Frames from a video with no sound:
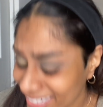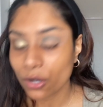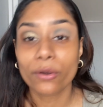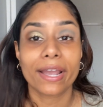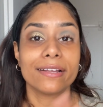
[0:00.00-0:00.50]

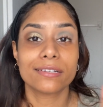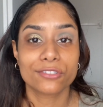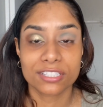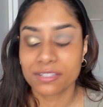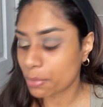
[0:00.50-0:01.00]
Okay,
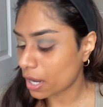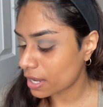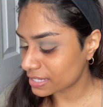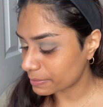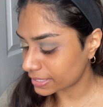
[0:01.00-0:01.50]
just to
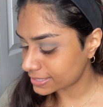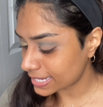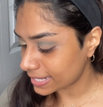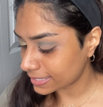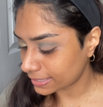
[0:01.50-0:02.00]
pause, I'm gonna
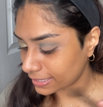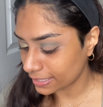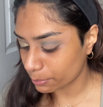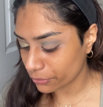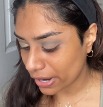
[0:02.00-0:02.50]
take the
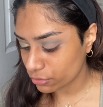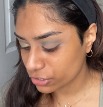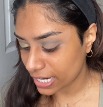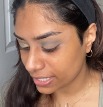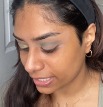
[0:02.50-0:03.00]
brown
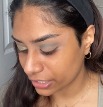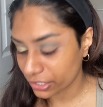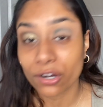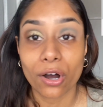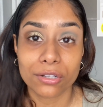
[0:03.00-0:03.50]
shade here
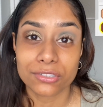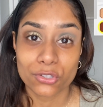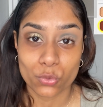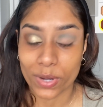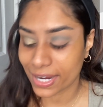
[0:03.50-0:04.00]
called
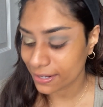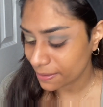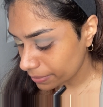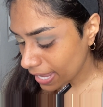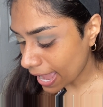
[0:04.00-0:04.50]
Suede.
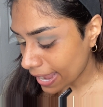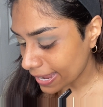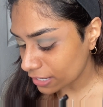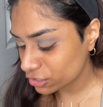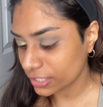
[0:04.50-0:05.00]
But yeah, I
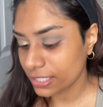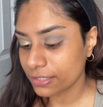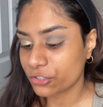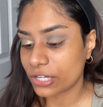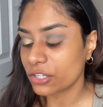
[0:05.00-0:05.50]
actually
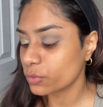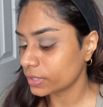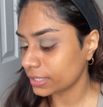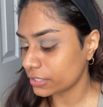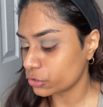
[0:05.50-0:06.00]

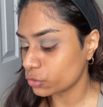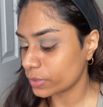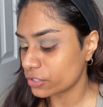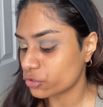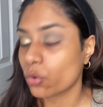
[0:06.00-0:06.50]
genuinely do
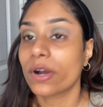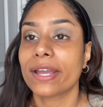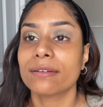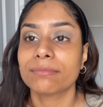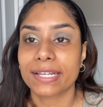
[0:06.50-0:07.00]

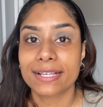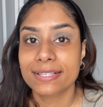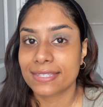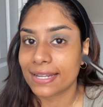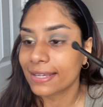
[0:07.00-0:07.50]
enjoy like
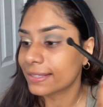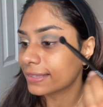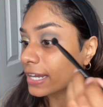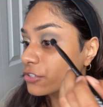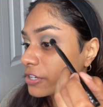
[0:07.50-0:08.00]
sitting in
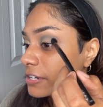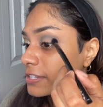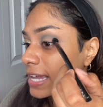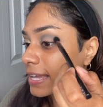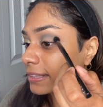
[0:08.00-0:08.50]

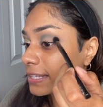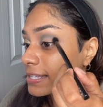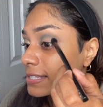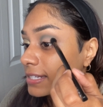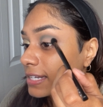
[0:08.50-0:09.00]
lectures and
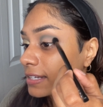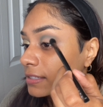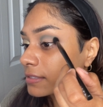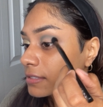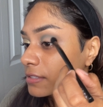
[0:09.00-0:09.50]
listening
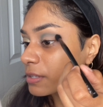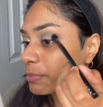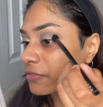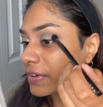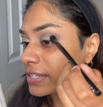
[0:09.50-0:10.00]
to
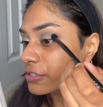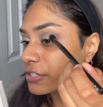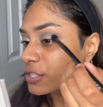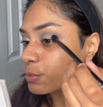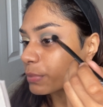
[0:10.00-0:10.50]

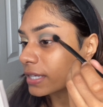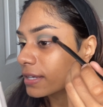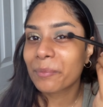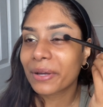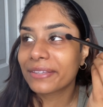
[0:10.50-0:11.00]
professors speak,
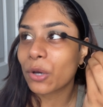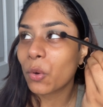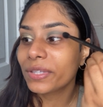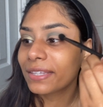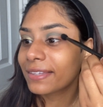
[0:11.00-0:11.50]
but the
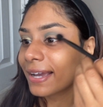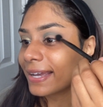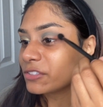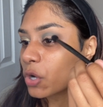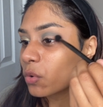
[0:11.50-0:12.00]
only thing I
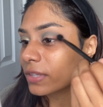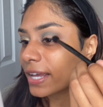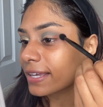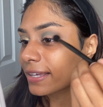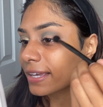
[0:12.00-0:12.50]
don't
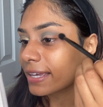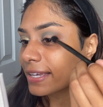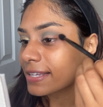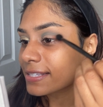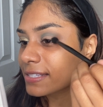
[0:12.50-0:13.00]
like
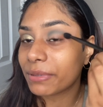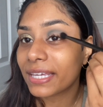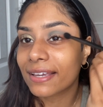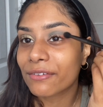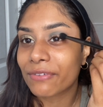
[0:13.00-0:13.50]
is
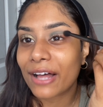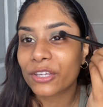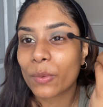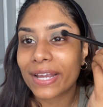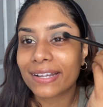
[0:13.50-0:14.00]
being
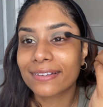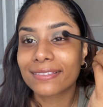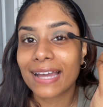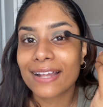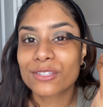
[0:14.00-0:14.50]
evaluated.
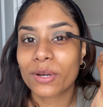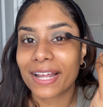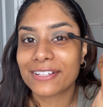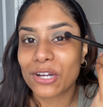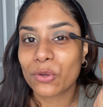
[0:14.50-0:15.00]
That's what
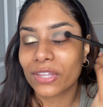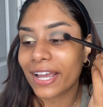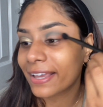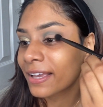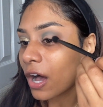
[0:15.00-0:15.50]
I don't like.